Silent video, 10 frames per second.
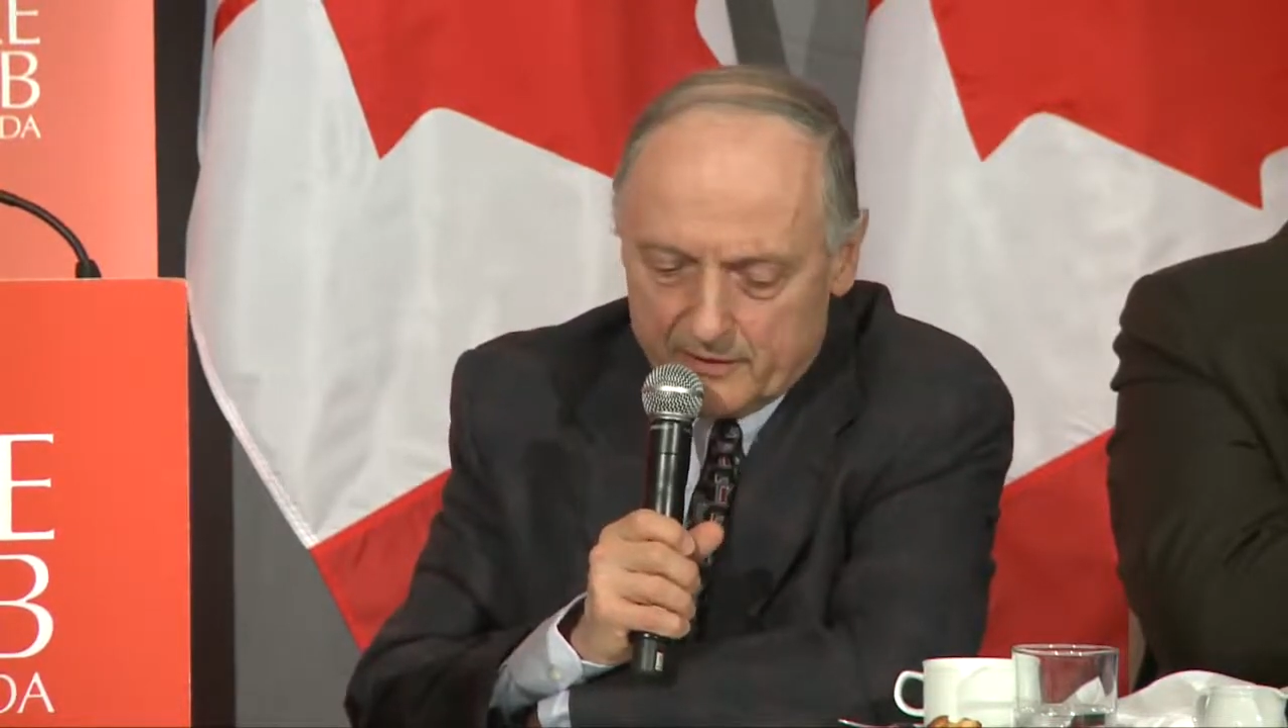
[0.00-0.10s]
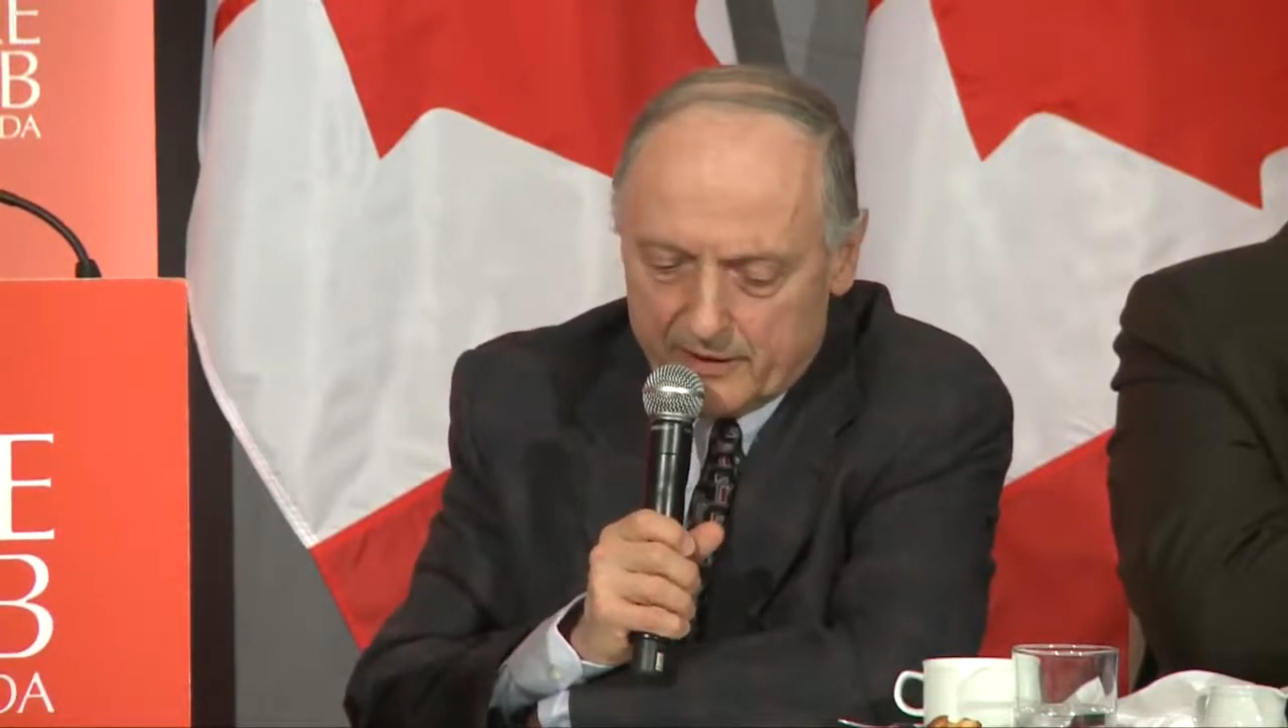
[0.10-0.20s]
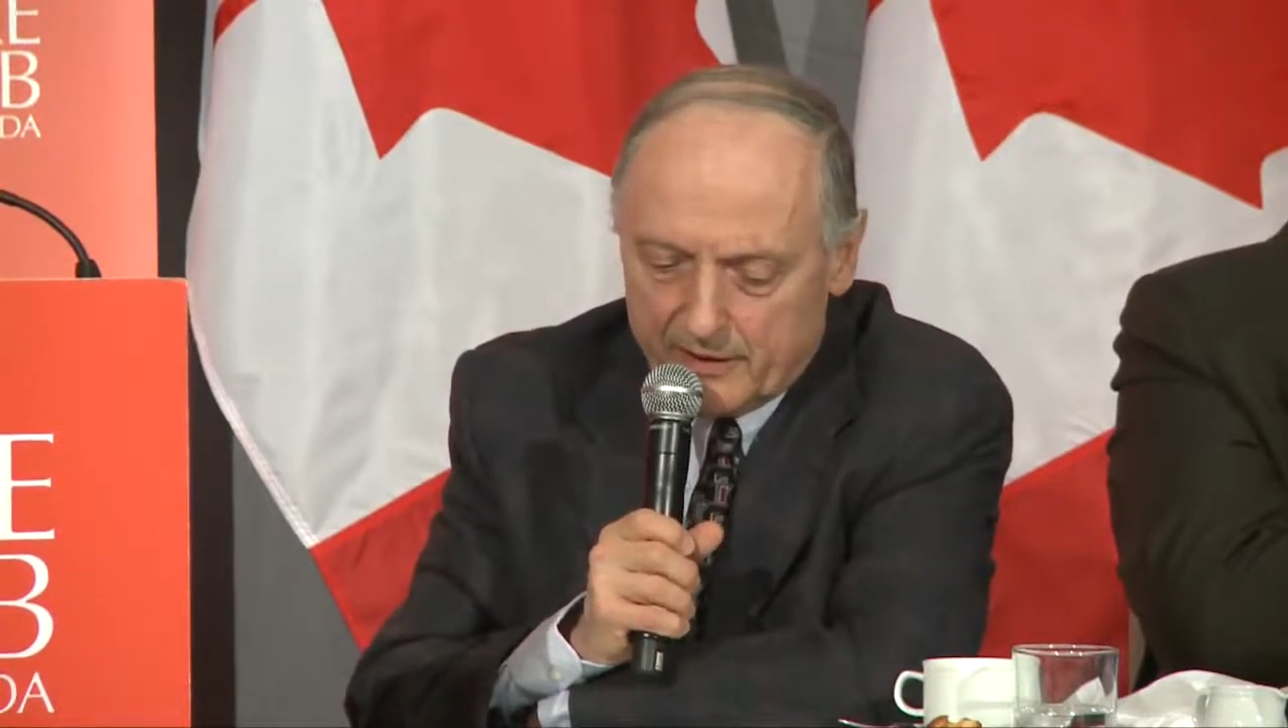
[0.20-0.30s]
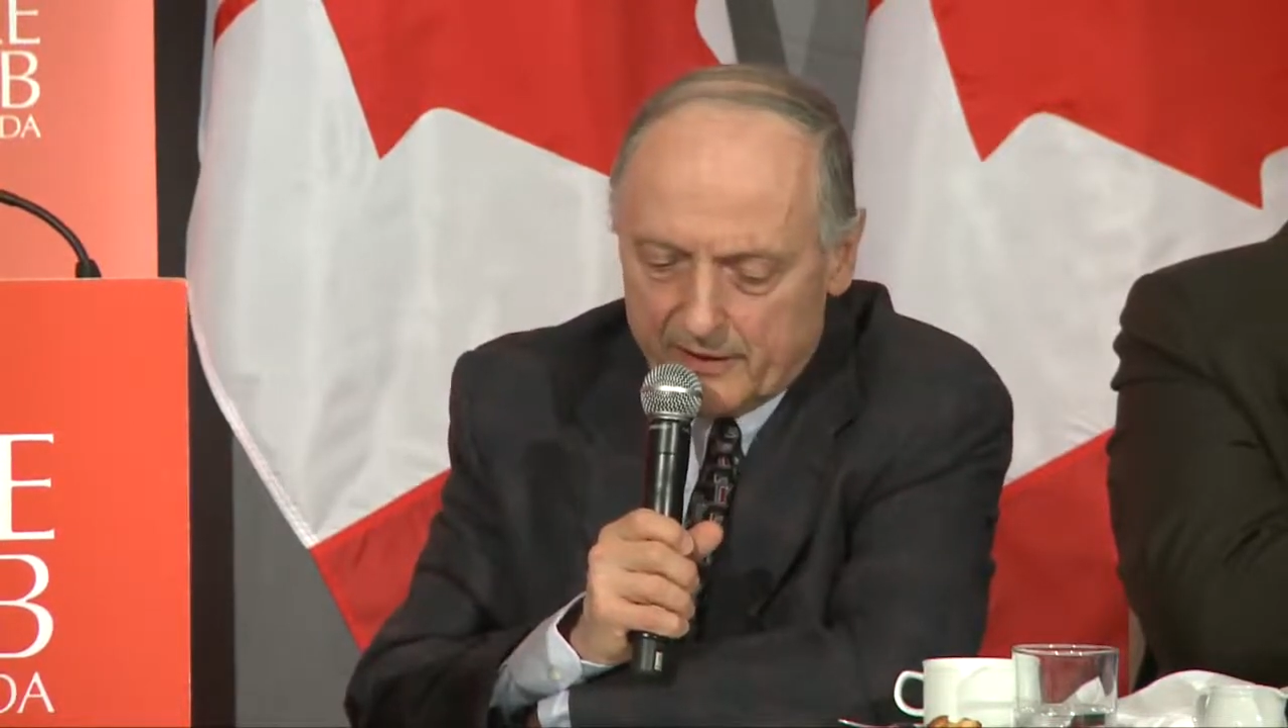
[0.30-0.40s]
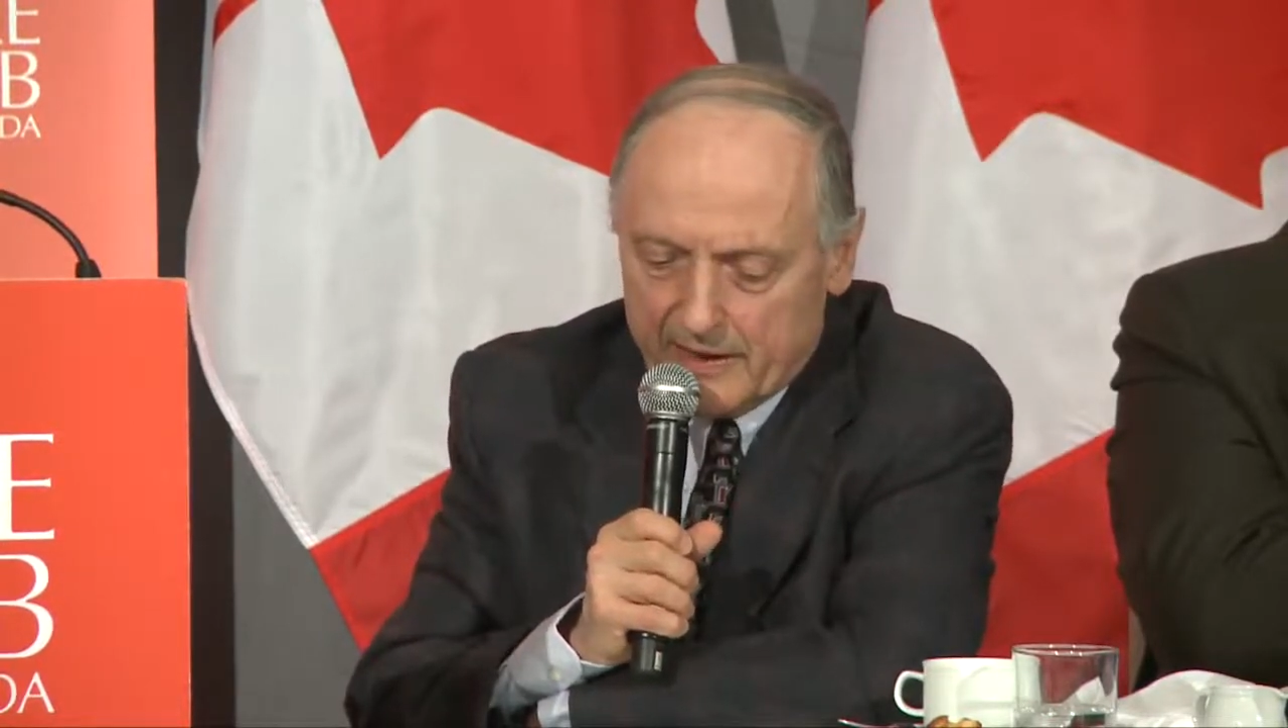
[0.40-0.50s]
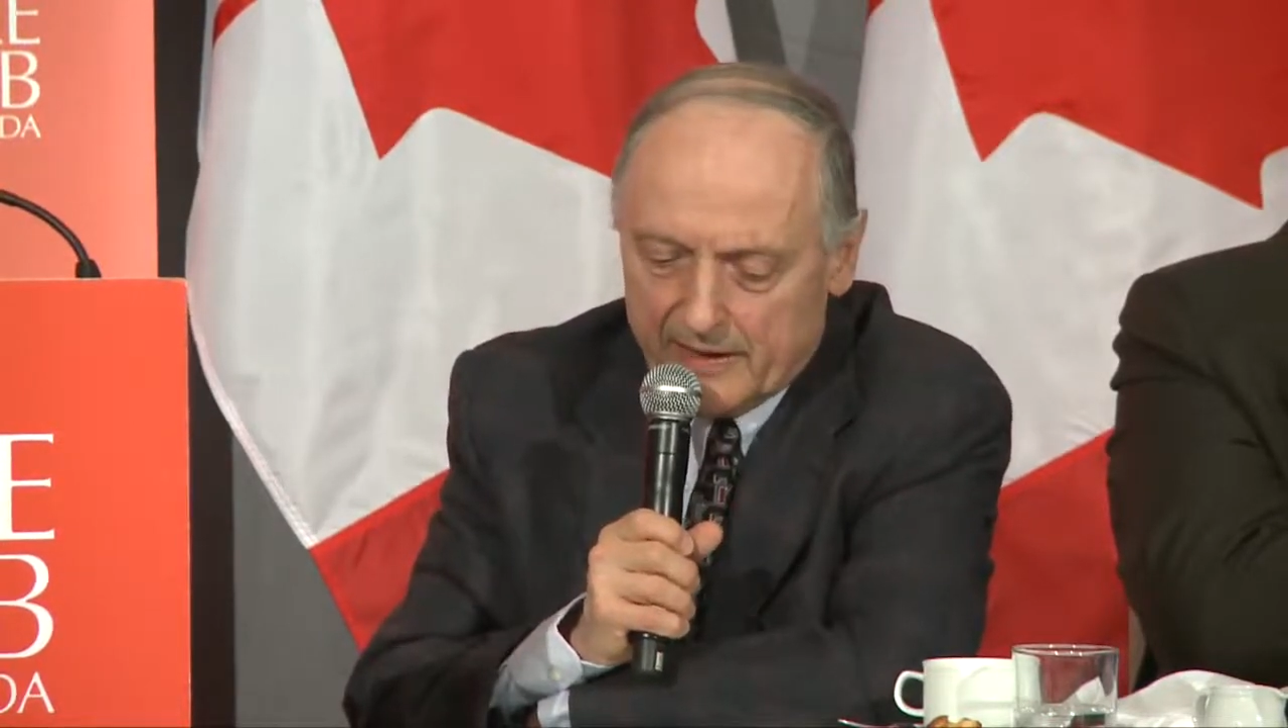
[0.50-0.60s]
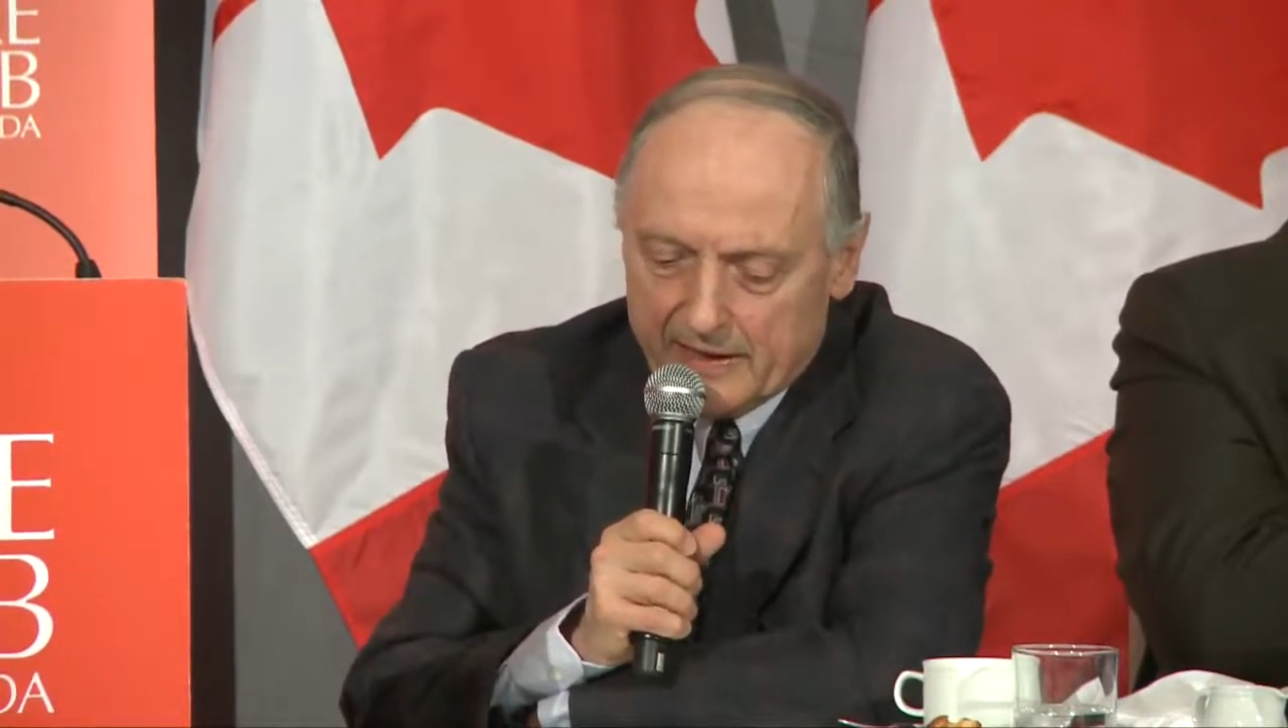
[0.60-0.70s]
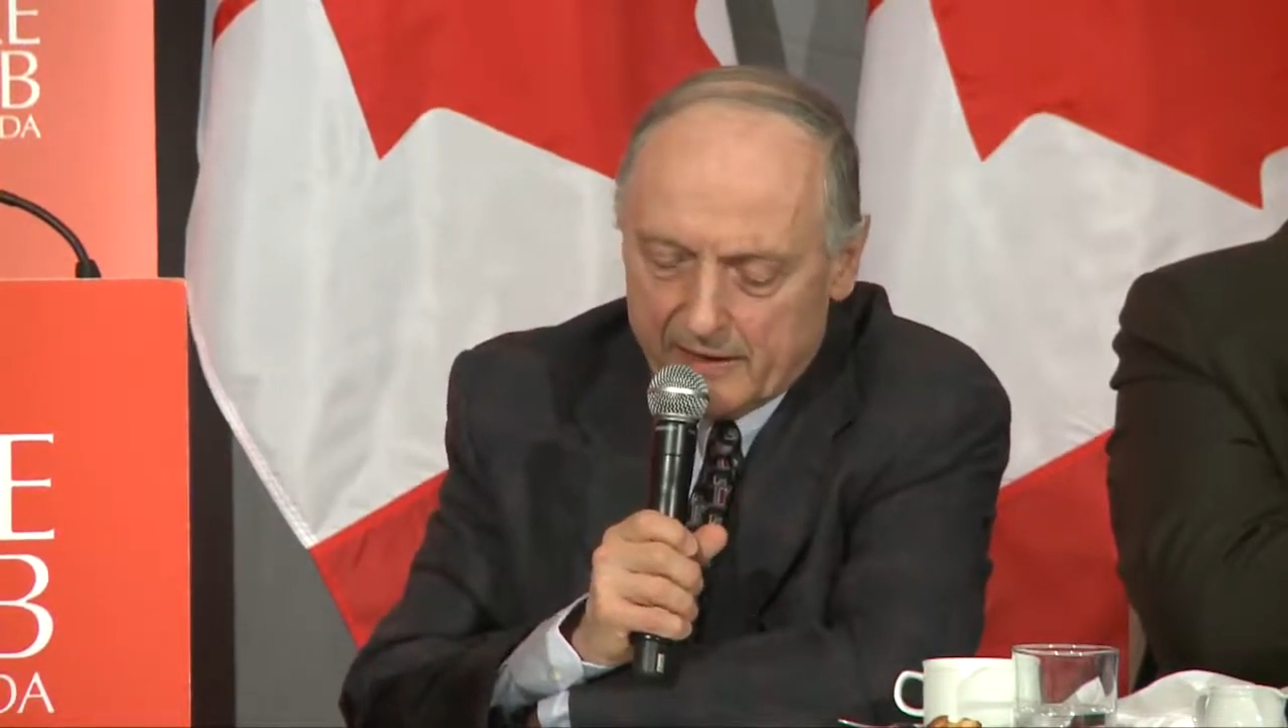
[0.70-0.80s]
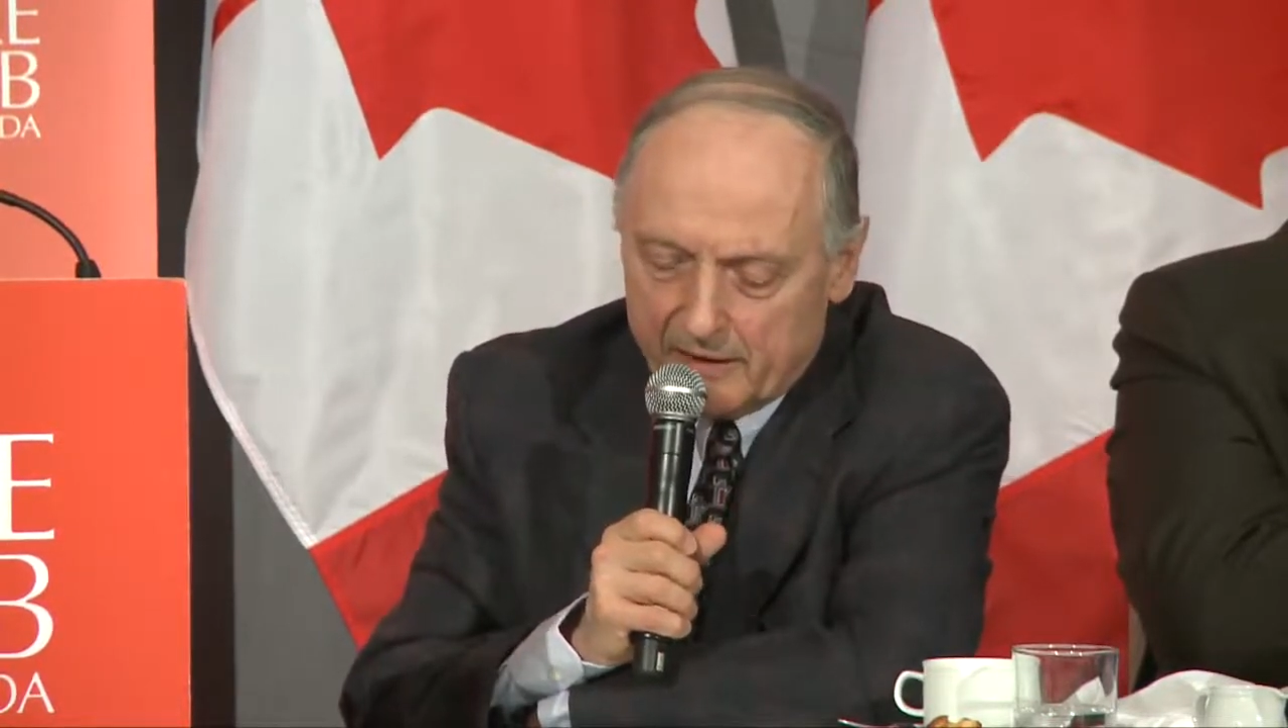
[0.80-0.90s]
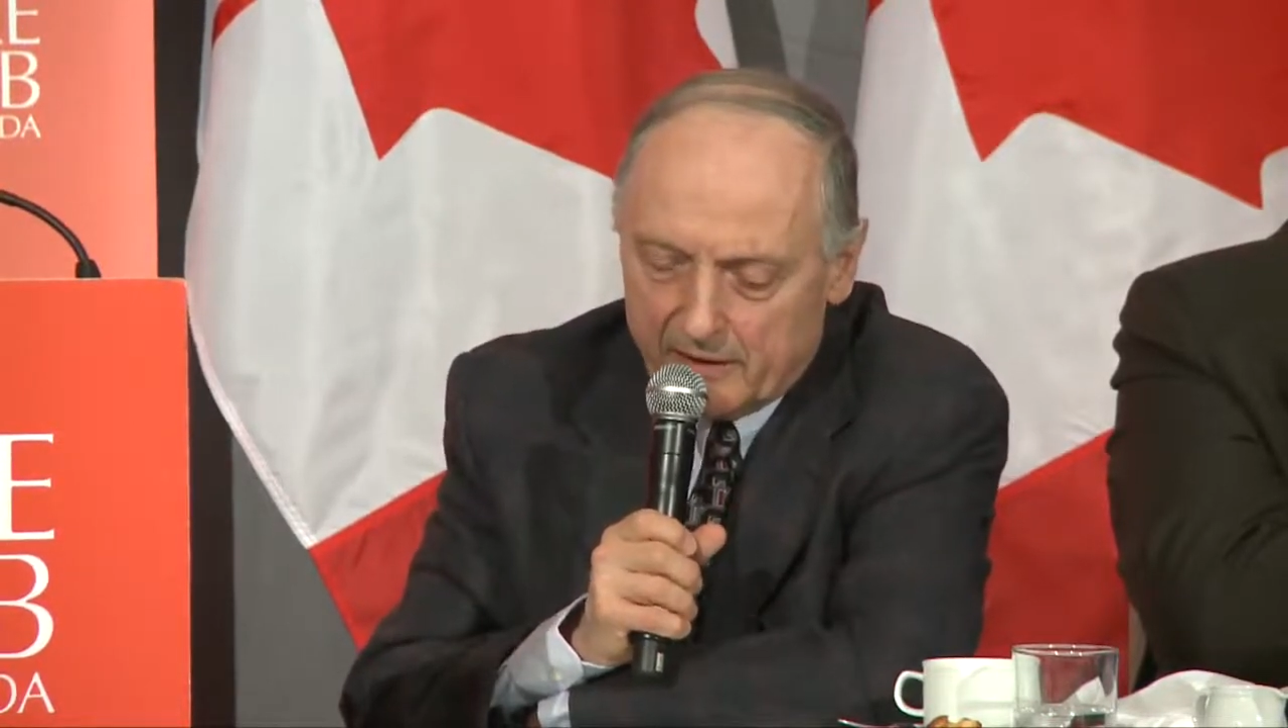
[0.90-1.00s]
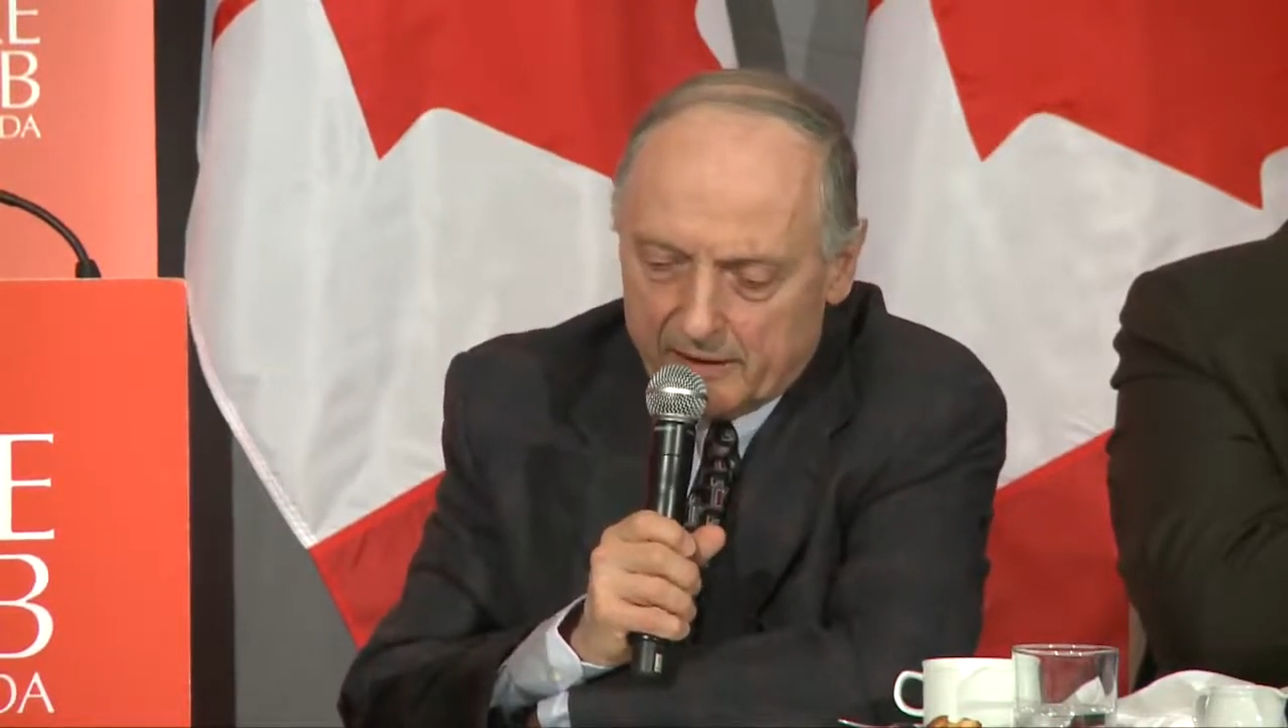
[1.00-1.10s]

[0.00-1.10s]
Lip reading: there. And then